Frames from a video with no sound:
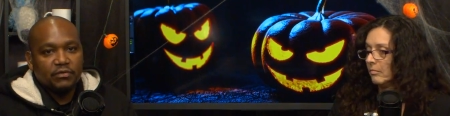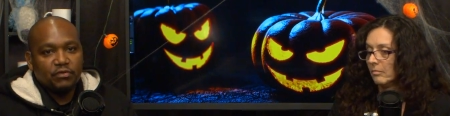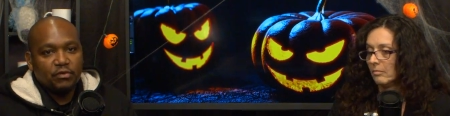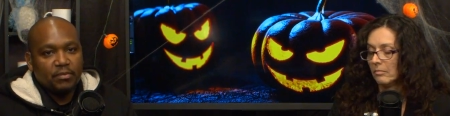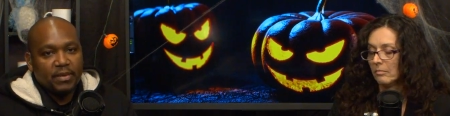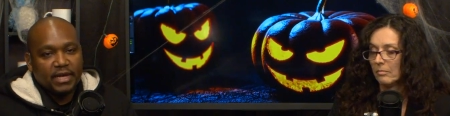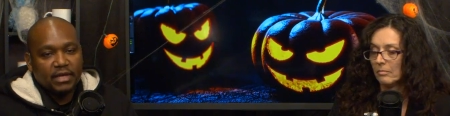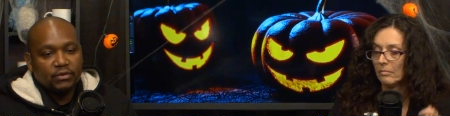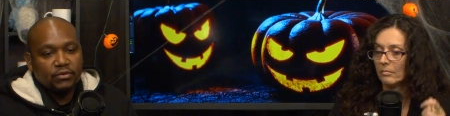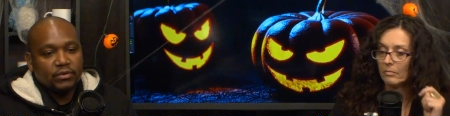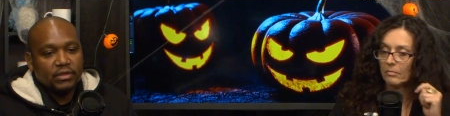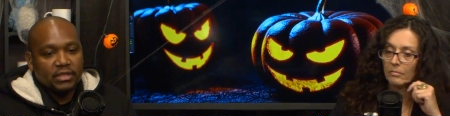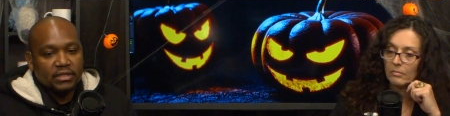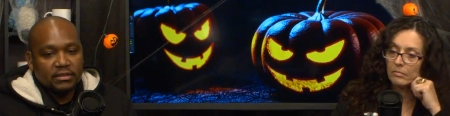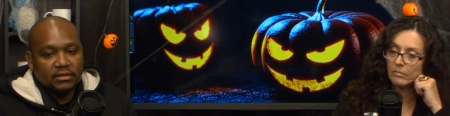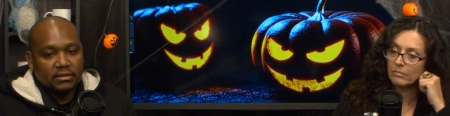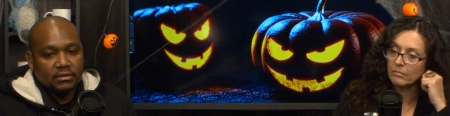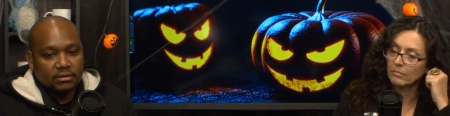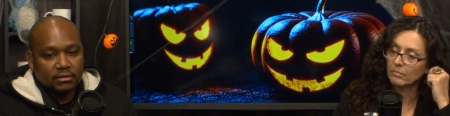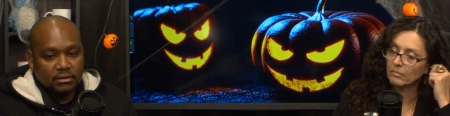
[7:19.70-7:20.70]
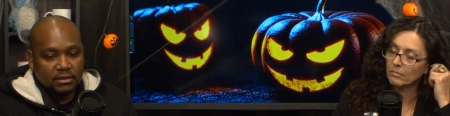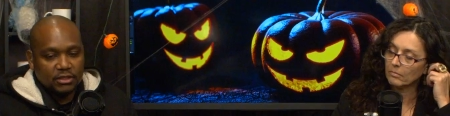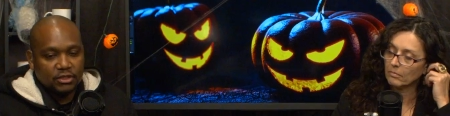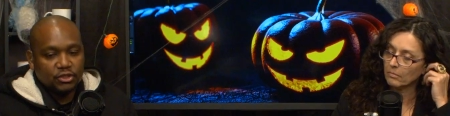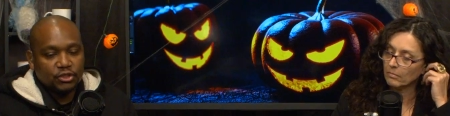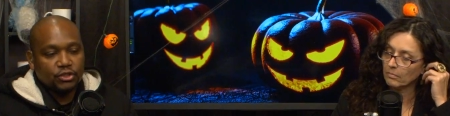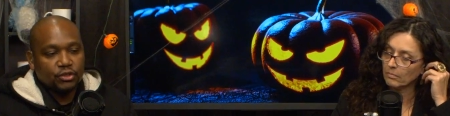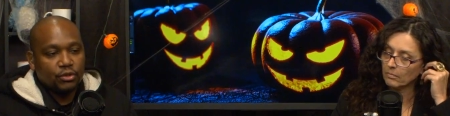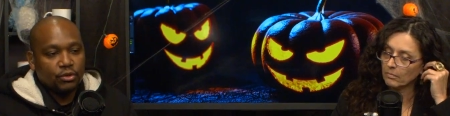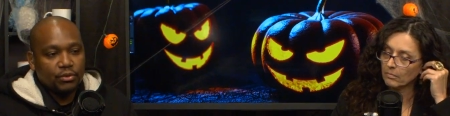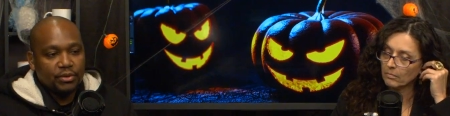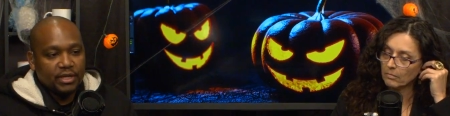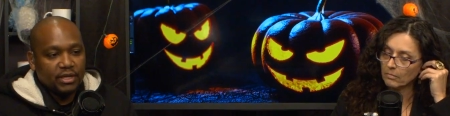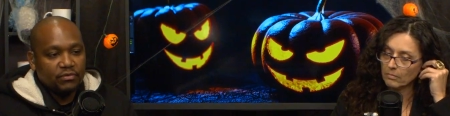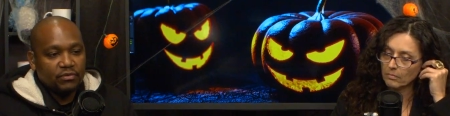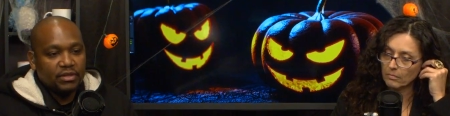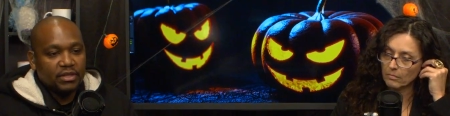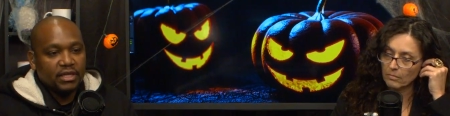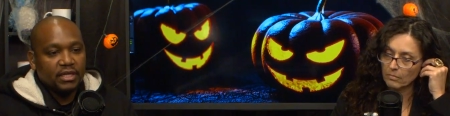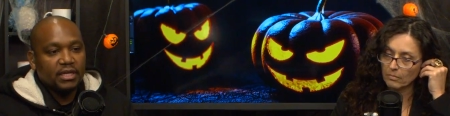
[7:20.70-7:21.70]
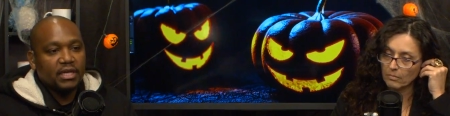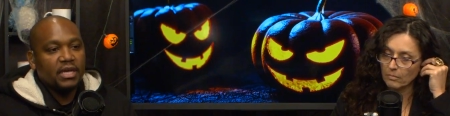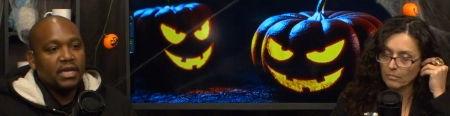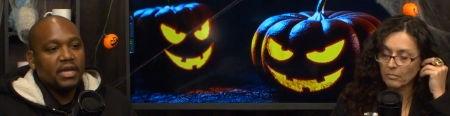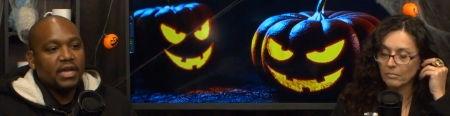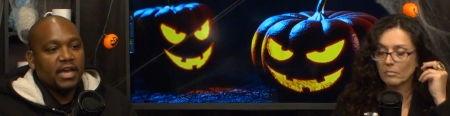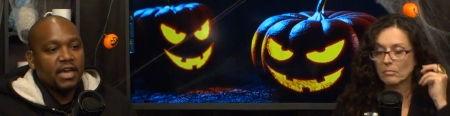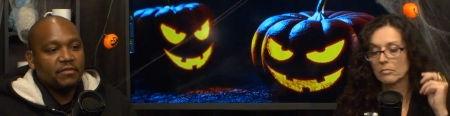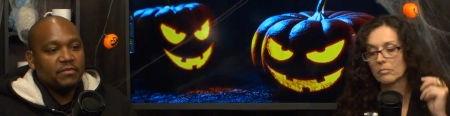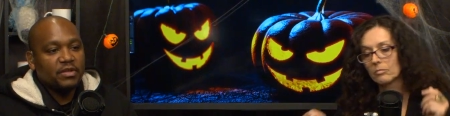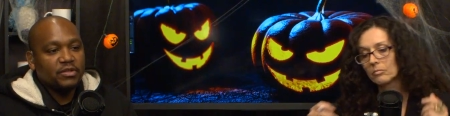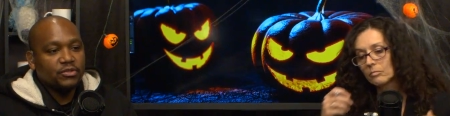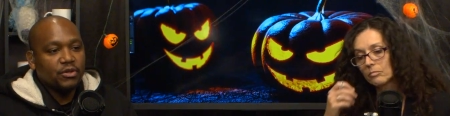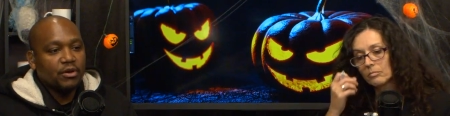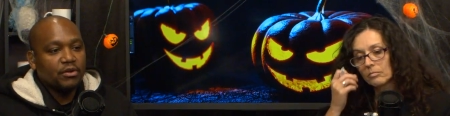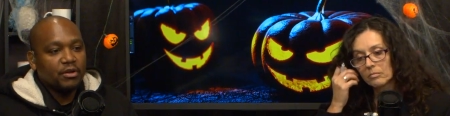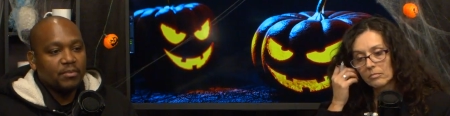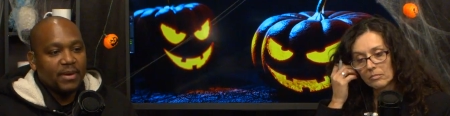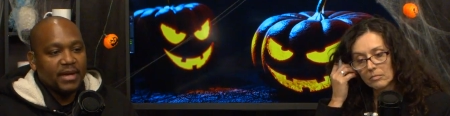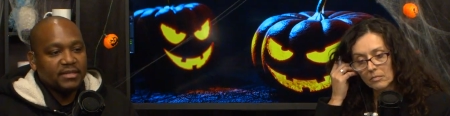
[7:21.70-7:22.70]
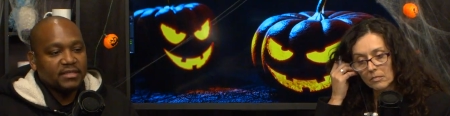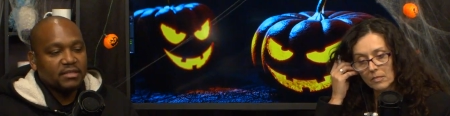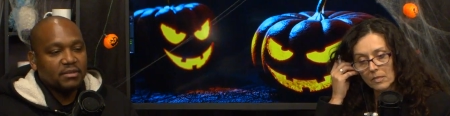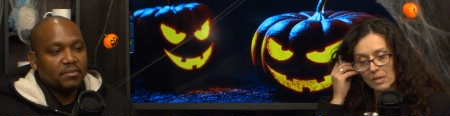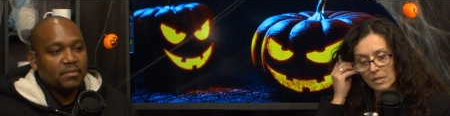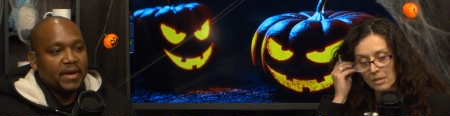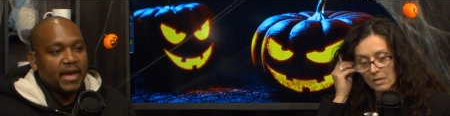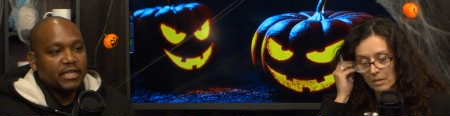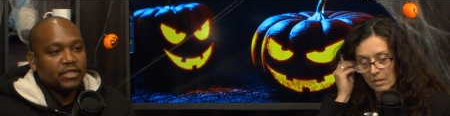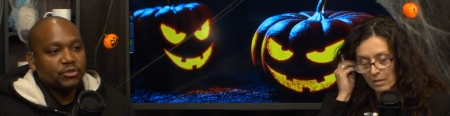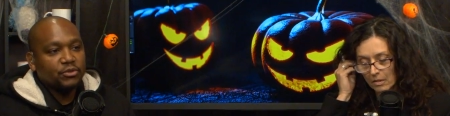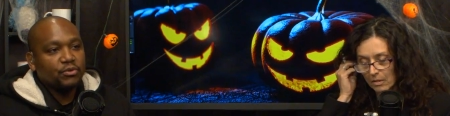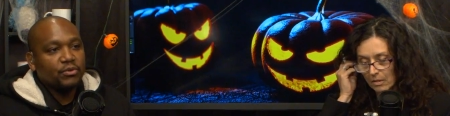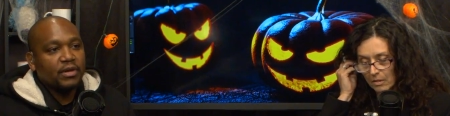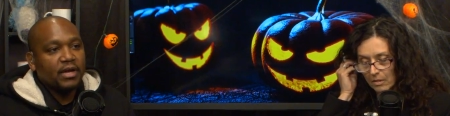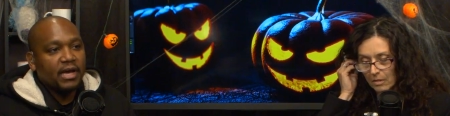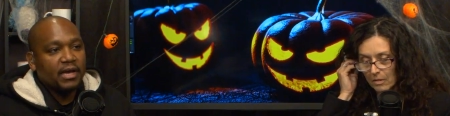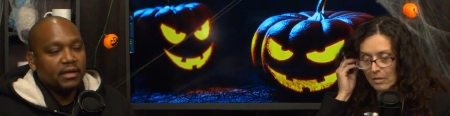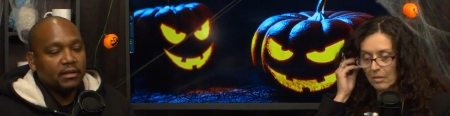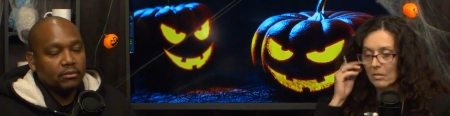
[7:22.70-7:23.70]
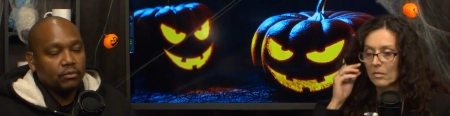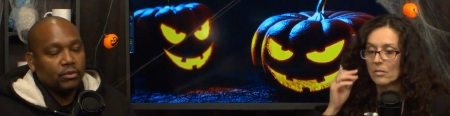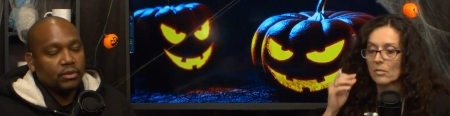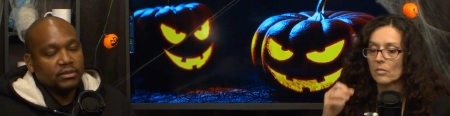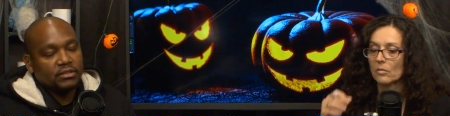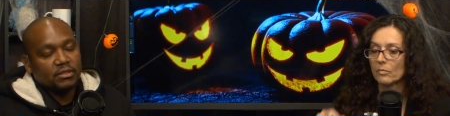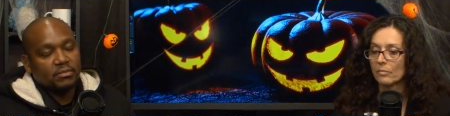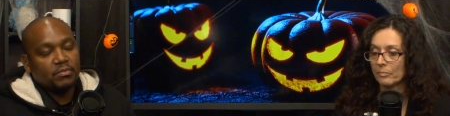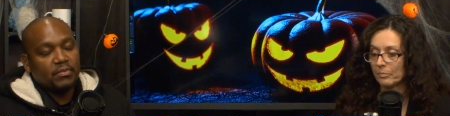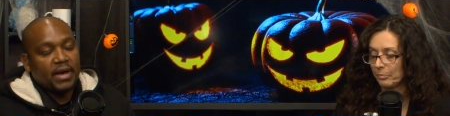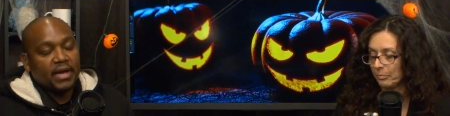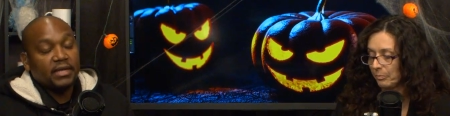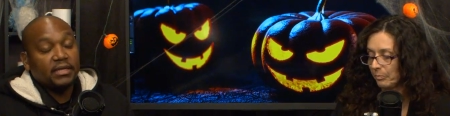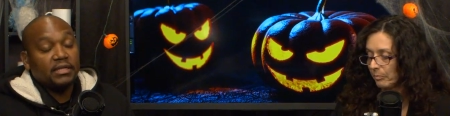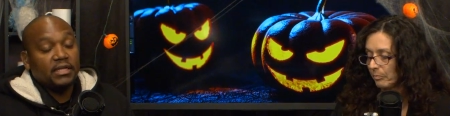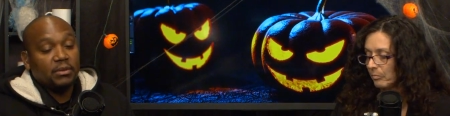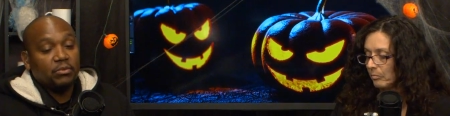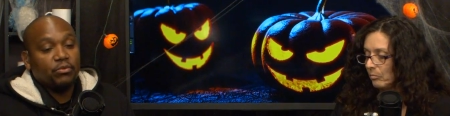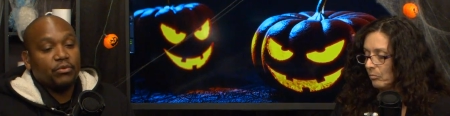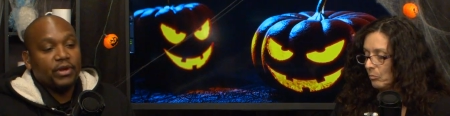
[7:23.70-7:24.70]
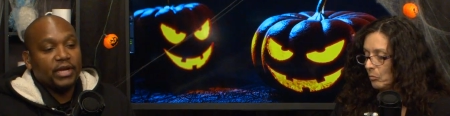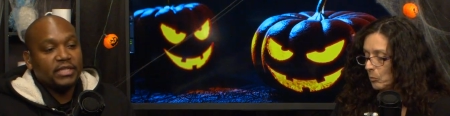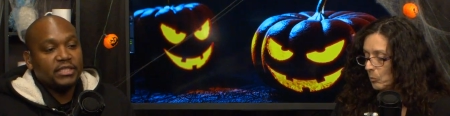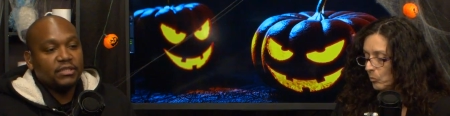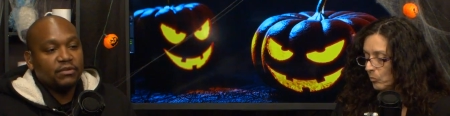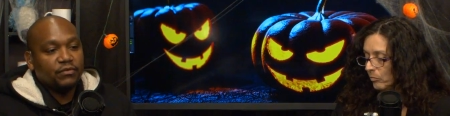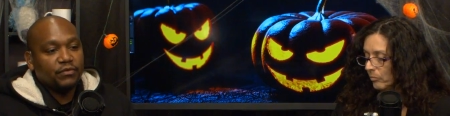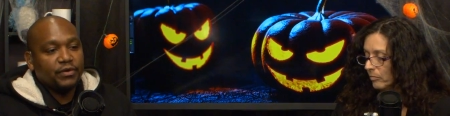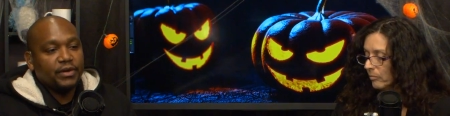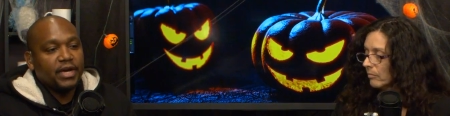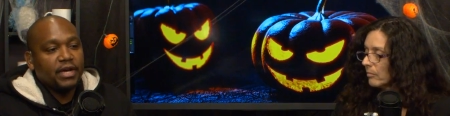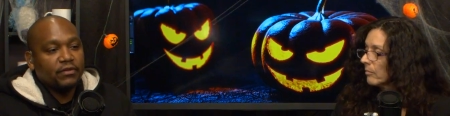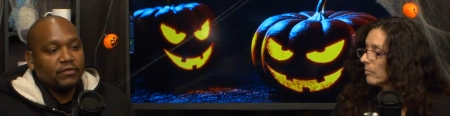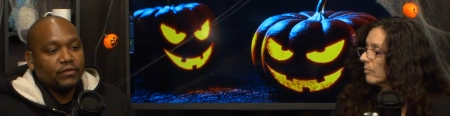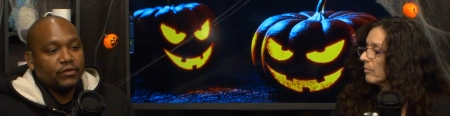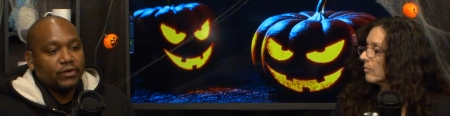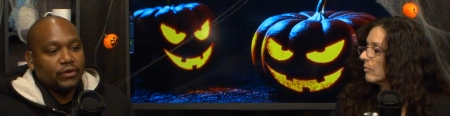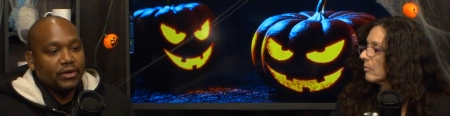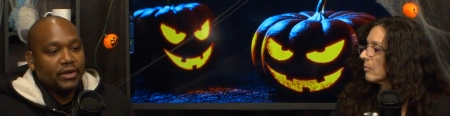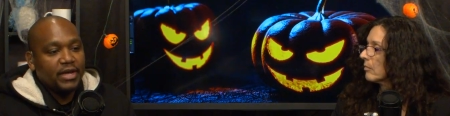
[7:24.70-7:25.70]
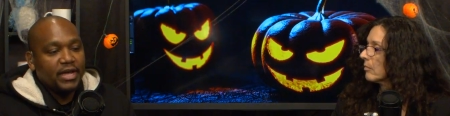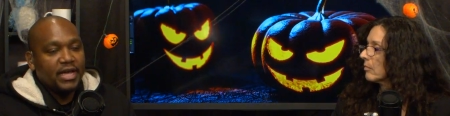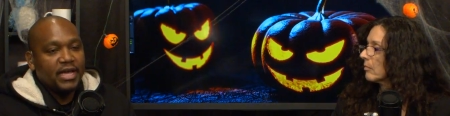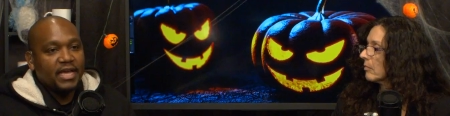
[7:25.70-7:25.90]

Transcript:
Speaker 1: and everybody who does the show and everything have been talking about some magical guy or well, somebody named Reggie forever.